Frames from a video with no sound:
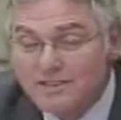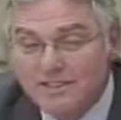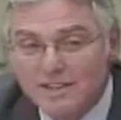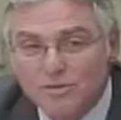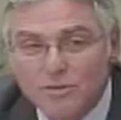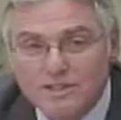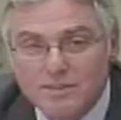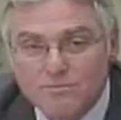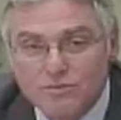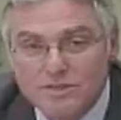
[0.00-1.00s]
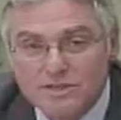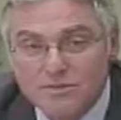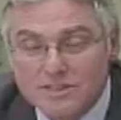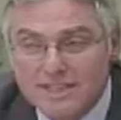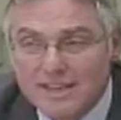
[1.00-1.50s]
And what is particularly
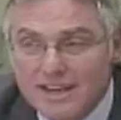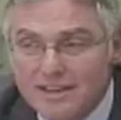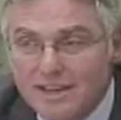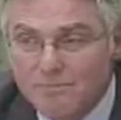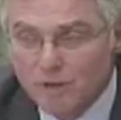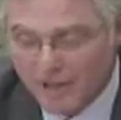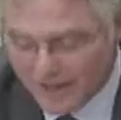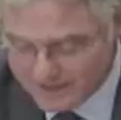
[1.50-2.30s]
remarkable in the third